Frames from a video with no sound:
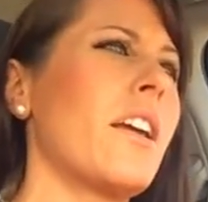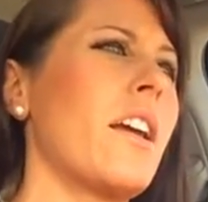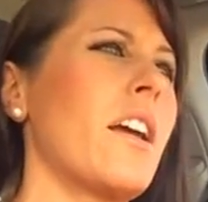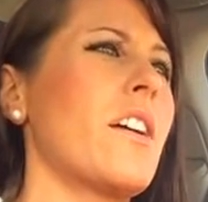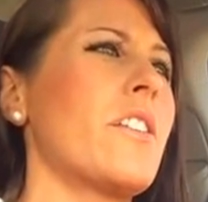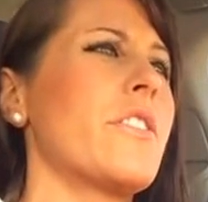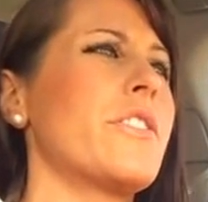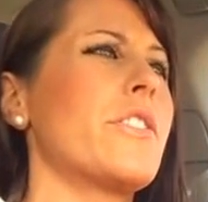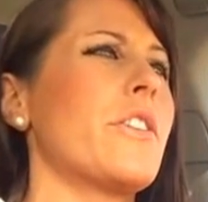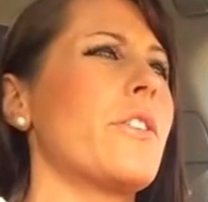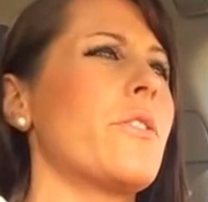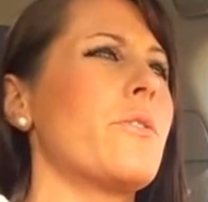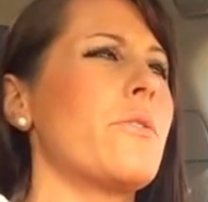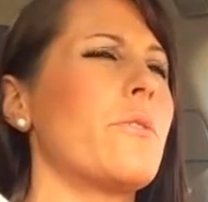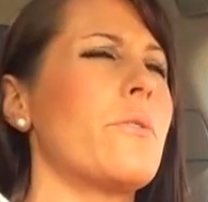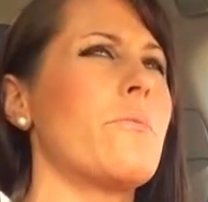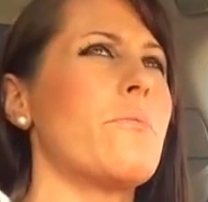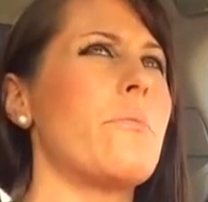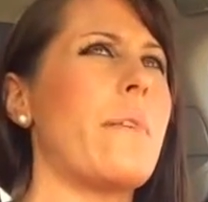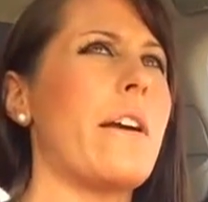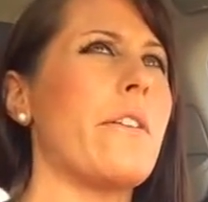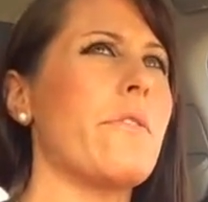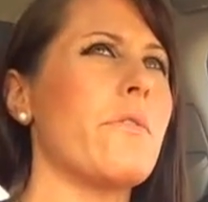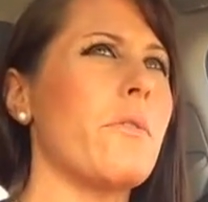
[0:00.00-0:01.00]
so
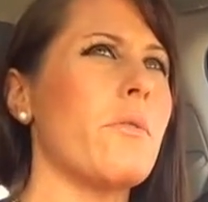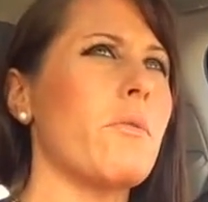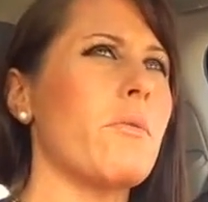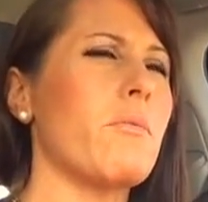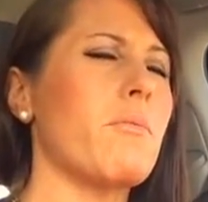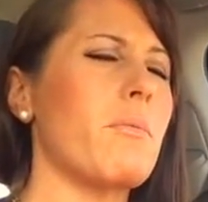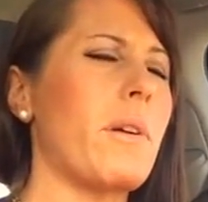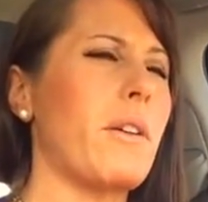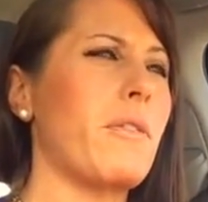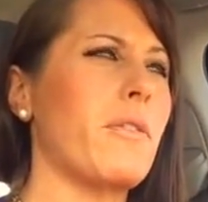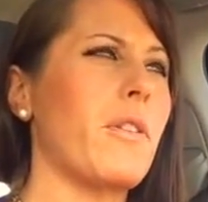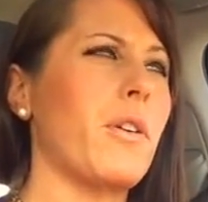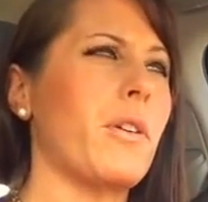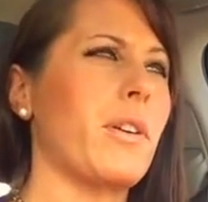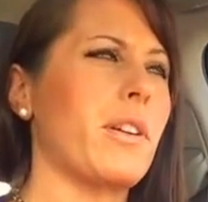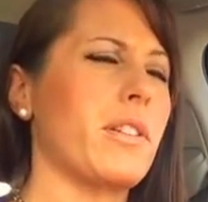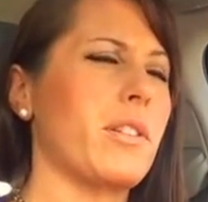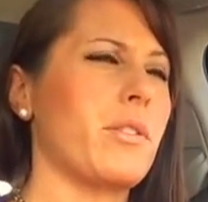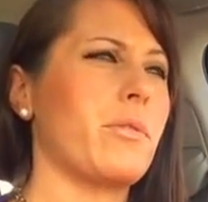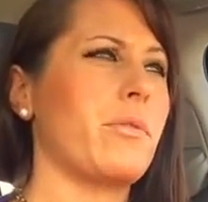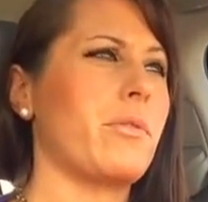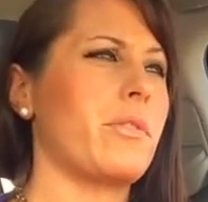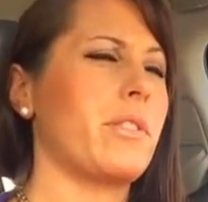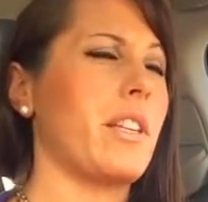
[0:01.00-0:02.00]
my
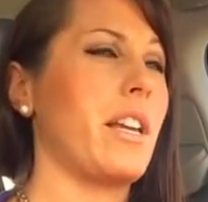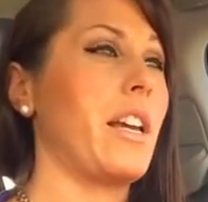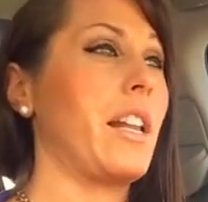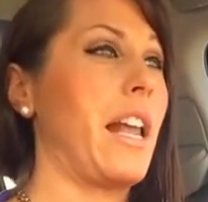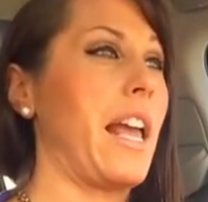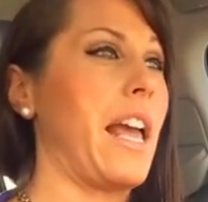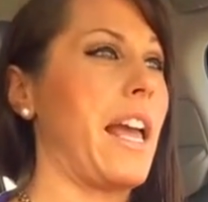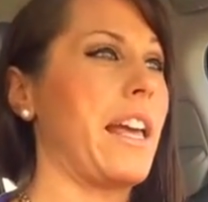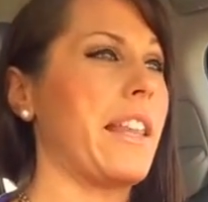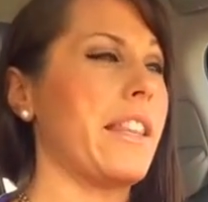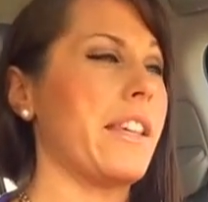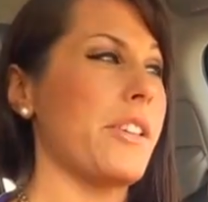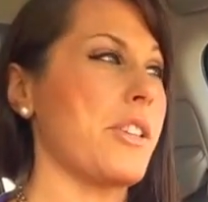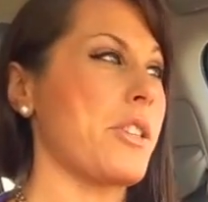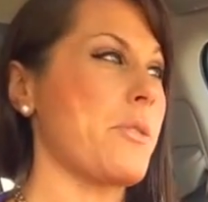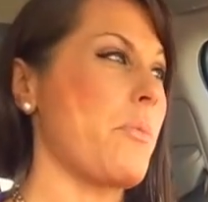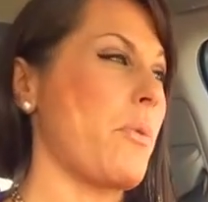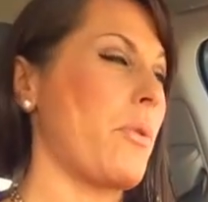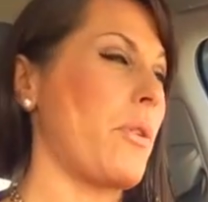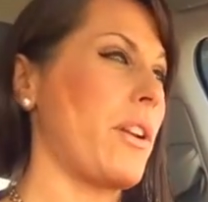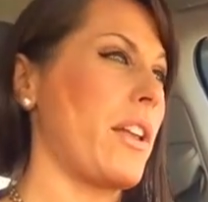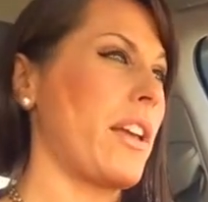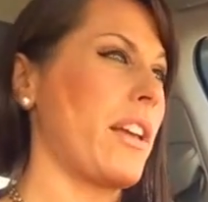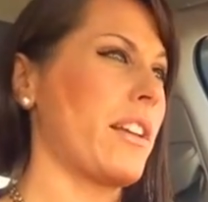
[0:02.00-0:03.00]
focus today, this
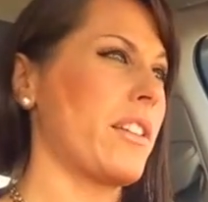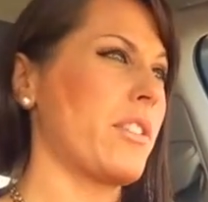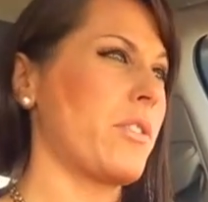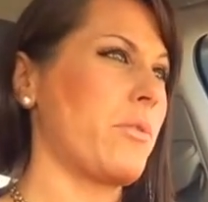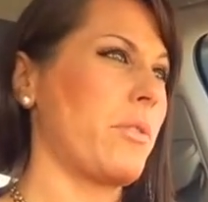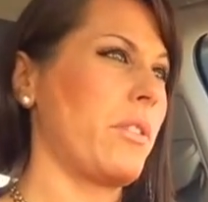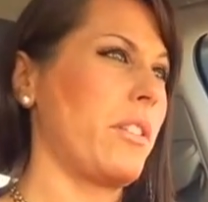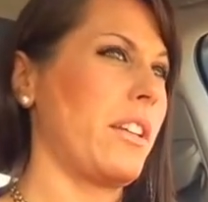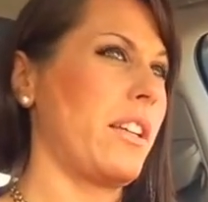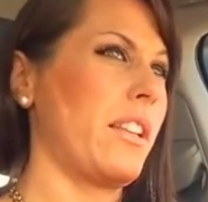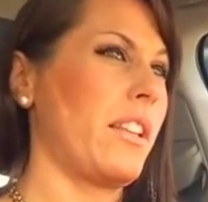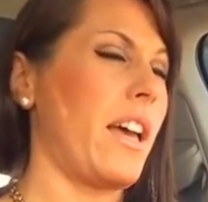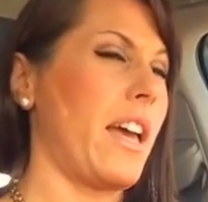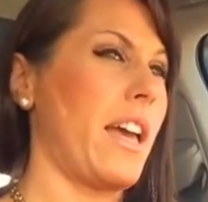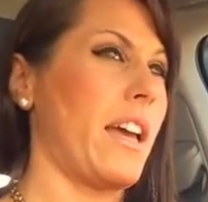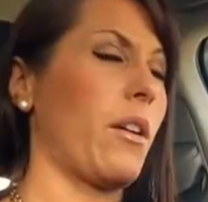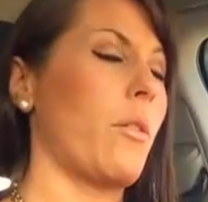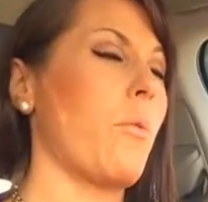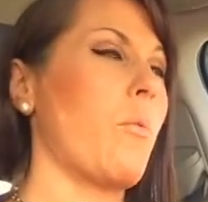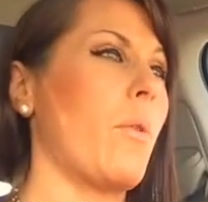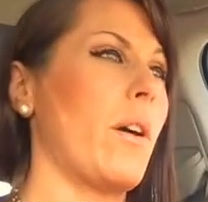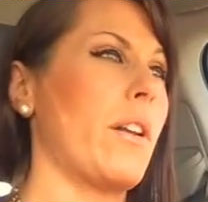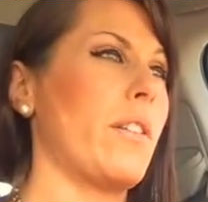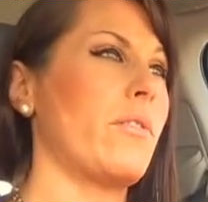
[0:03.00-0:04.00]
morning, is really like
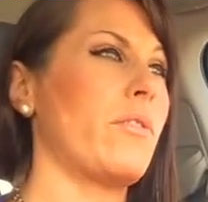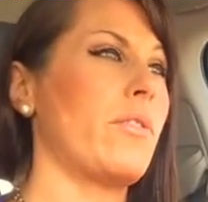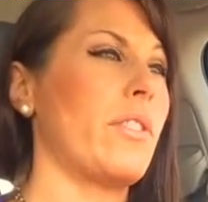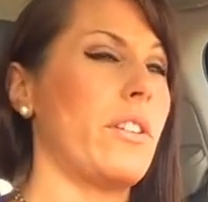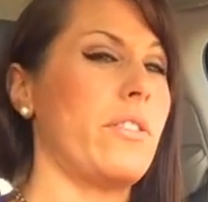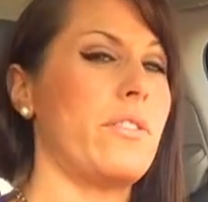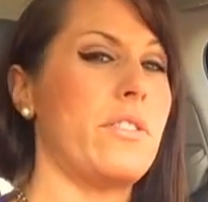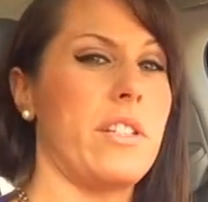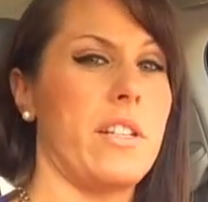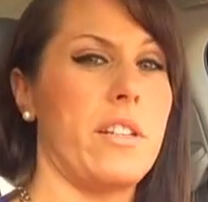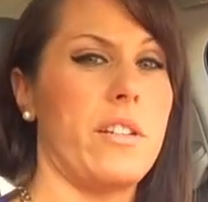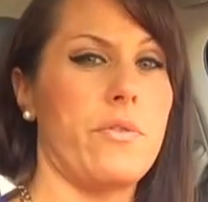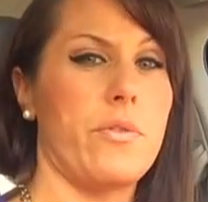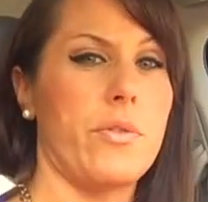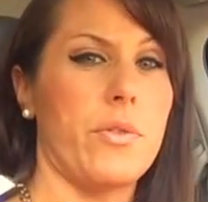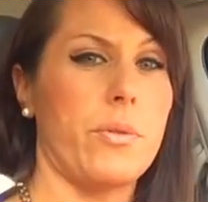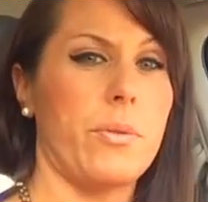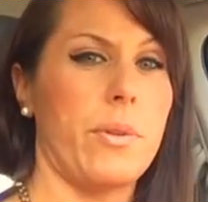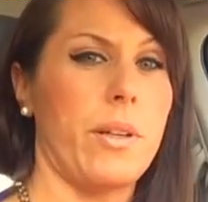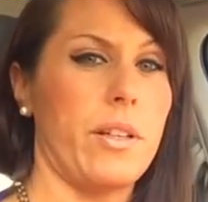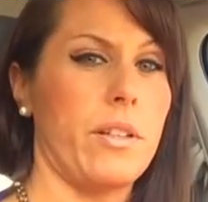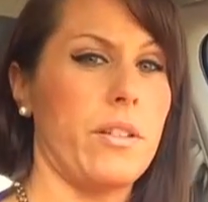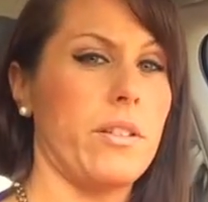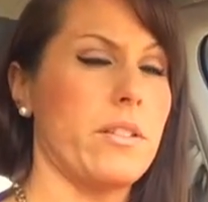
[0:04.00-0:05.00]
150 for
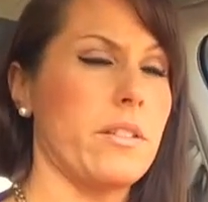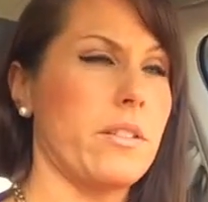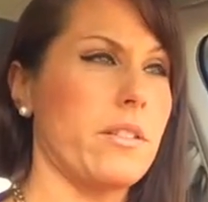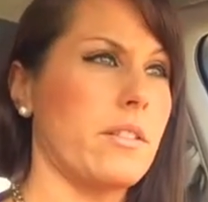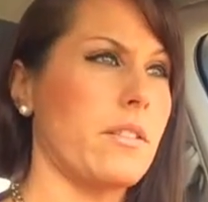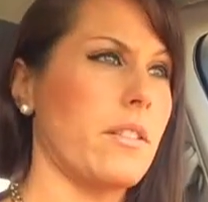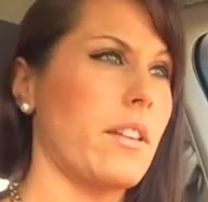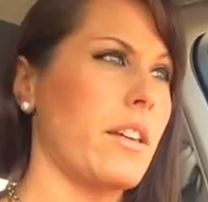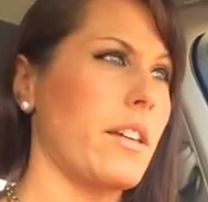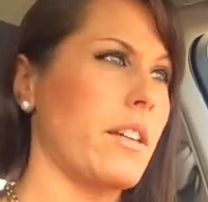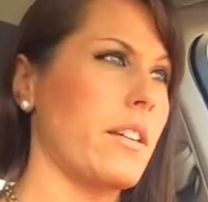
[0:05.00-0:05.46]
reals, like